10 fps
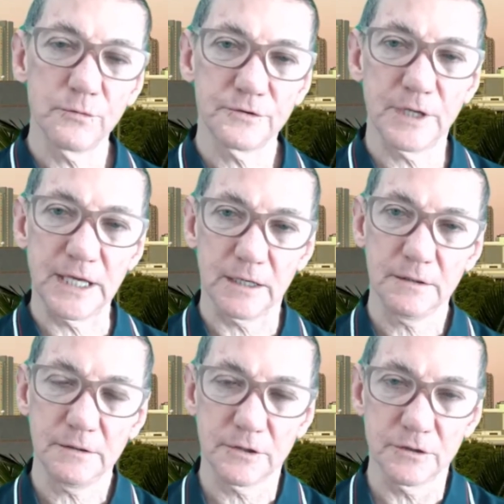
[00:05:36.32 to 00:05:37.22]
think
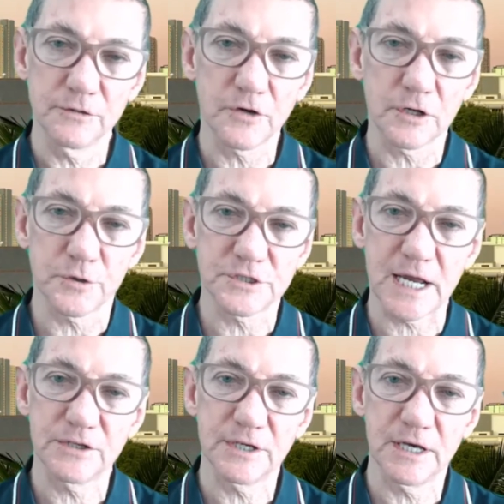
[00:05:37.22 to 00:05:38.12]
that you've got to
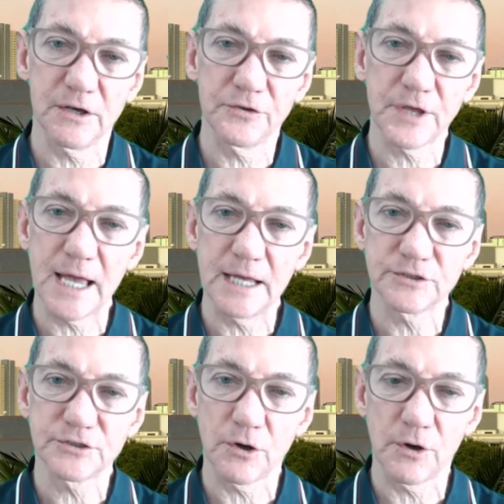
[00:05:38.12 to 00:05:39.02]
protect your health. And
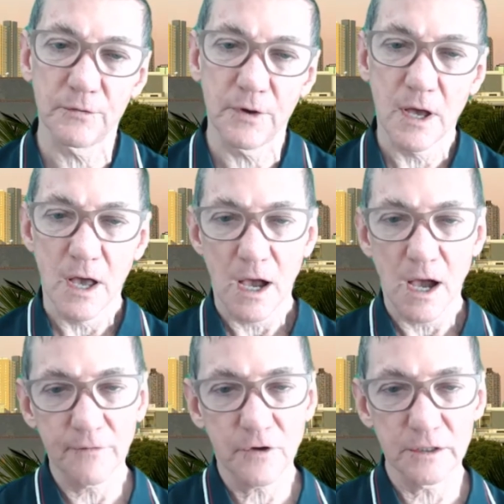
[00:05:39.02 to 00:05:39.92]
so
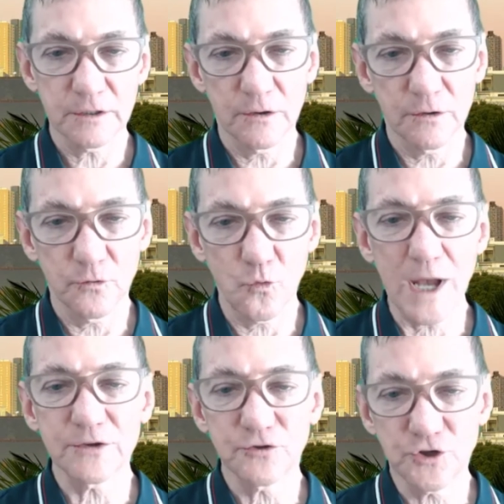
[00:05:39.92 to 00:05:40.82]
I've got
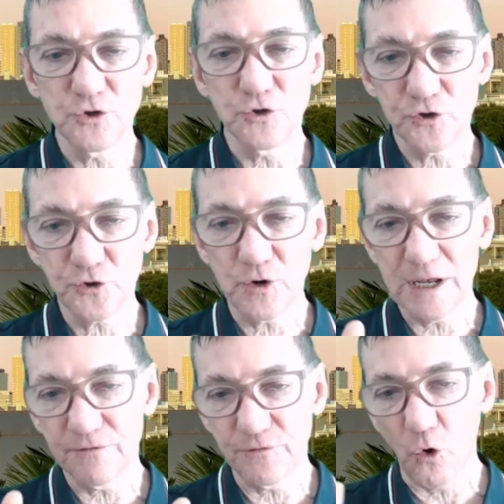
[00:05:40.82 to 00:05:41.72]
1, 2,
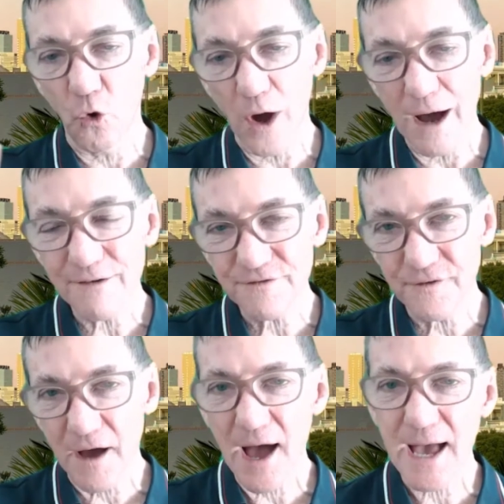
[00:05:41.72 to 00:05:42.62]
3, 4,
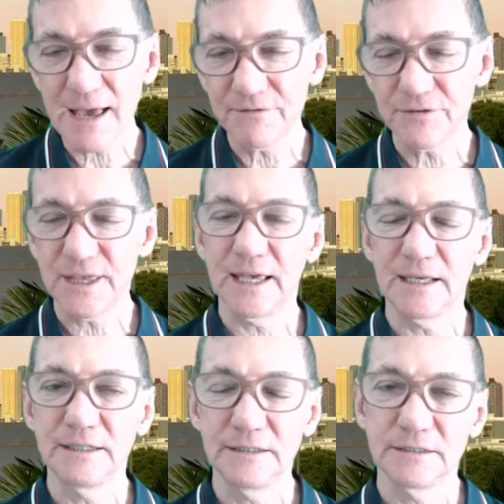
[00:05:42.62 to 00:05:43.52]
5
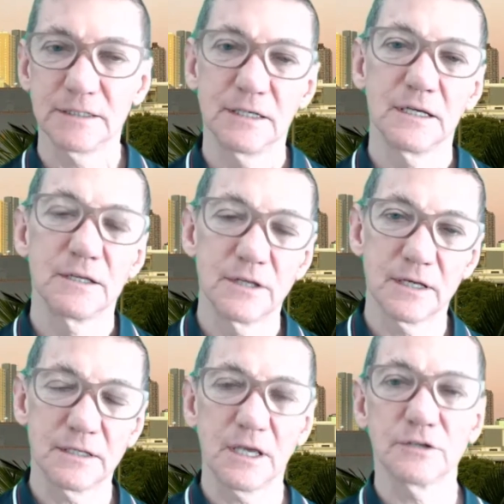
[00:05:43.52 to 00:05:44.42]
things
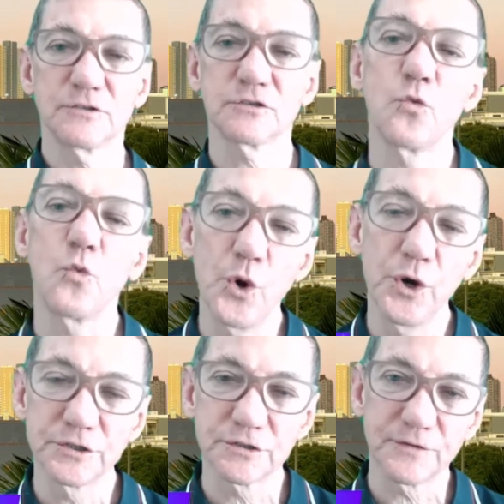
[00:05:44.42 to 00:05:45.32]
that, you know, just
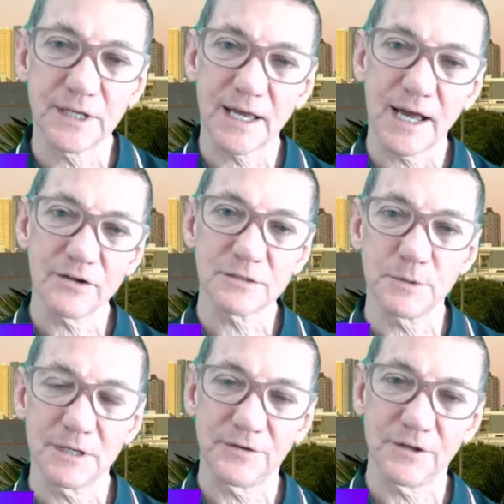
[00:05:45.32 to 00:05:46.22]
words of
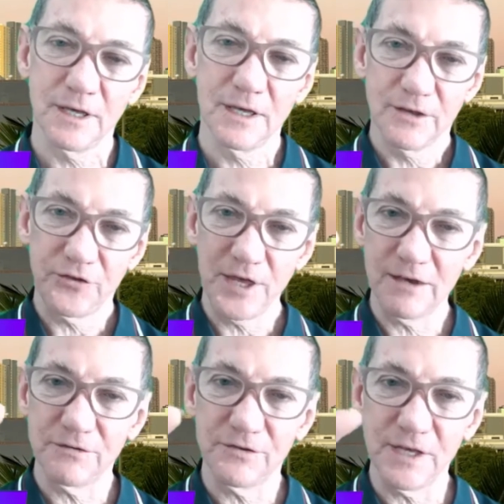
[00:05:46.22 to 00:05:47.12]
encouragement. If you think
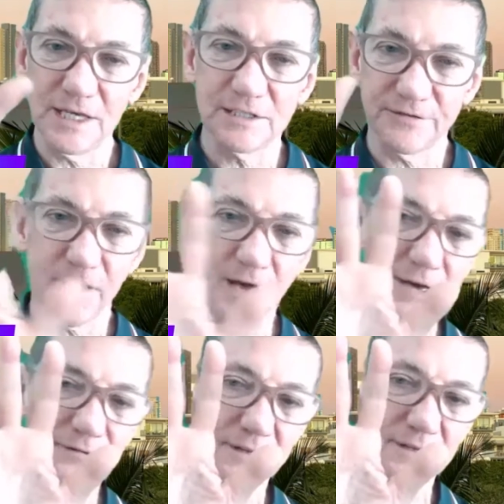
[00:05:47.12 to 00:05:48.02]
of these
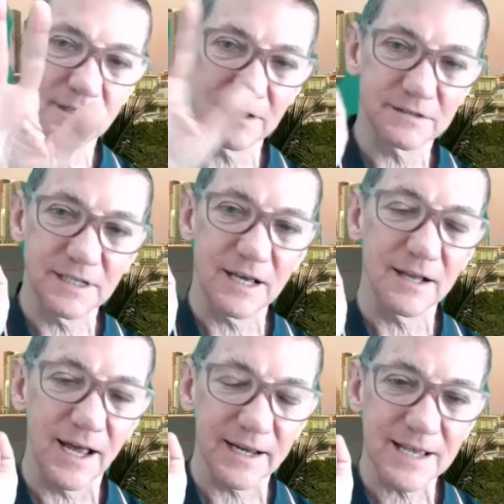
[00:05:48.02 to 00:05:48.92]
five, you see, I
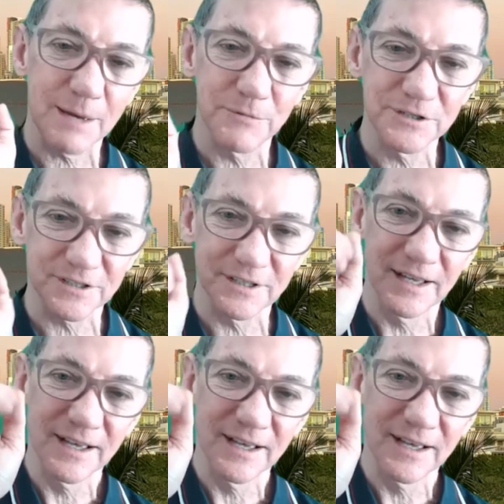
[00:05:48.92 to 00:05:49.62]
like numbers and